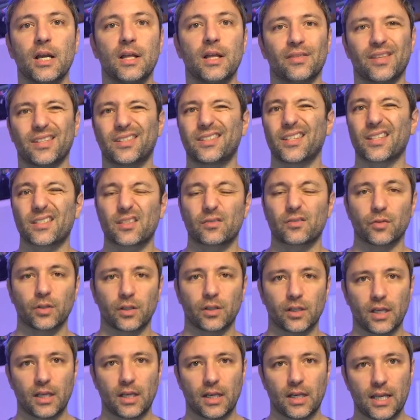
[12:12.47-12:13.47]
that doesn't
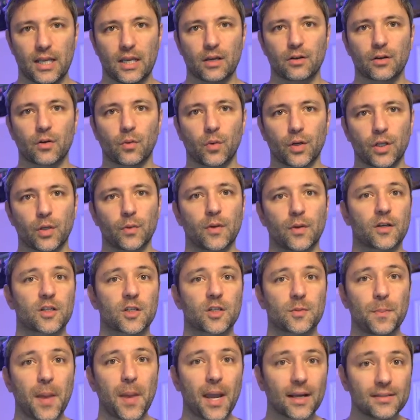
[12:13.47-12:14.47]
really adhere to what you're
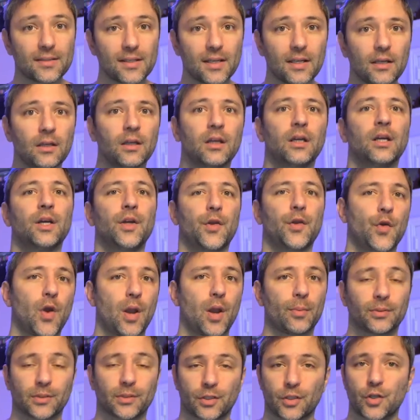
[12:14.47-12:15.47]
expecting, you're
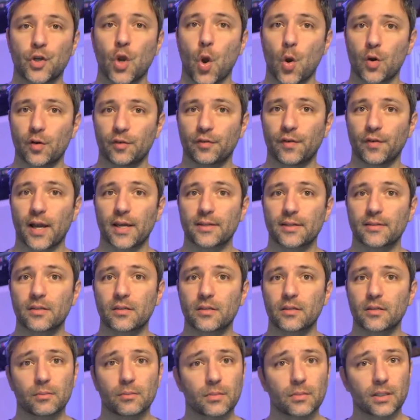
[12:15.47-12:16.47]
able to notify a
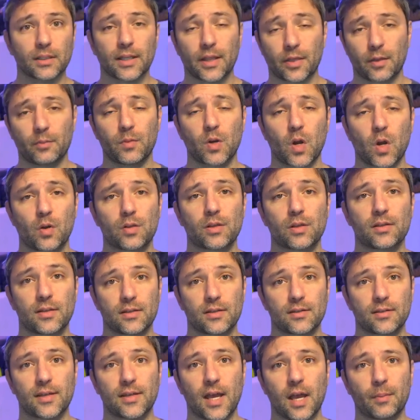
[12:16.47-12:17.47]
system to let them know that this
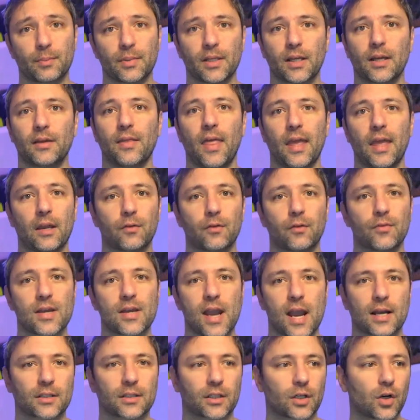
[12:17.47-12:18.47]
is happening and they can
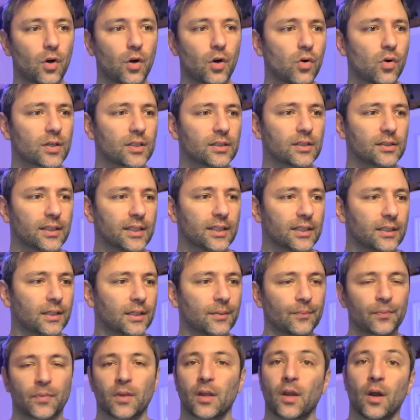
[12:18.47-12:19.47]
react accordingly.
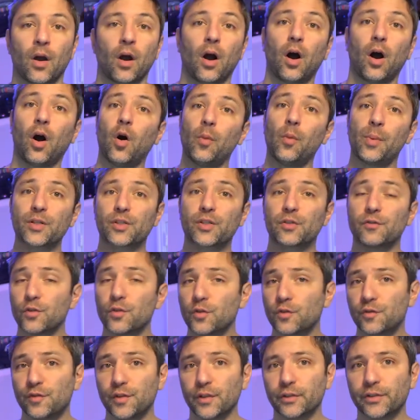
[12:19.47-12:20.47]
A whole bunch of new
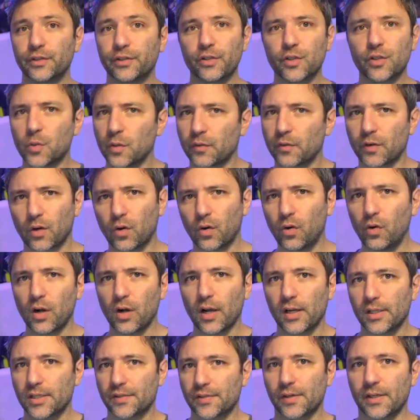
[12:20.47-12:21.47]
filters. We've got all
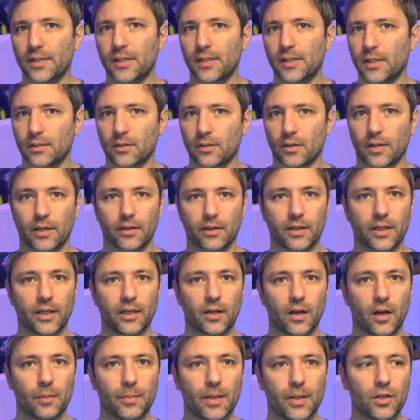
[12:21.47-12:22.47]
kinds of ideas on our
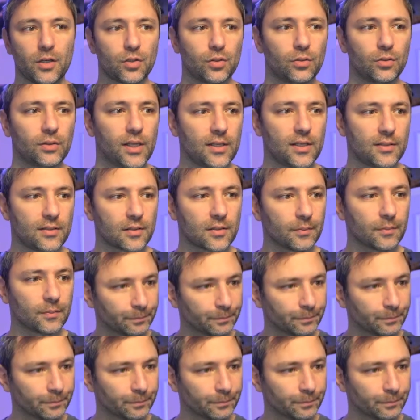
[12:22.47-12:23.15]
GitHub issue list.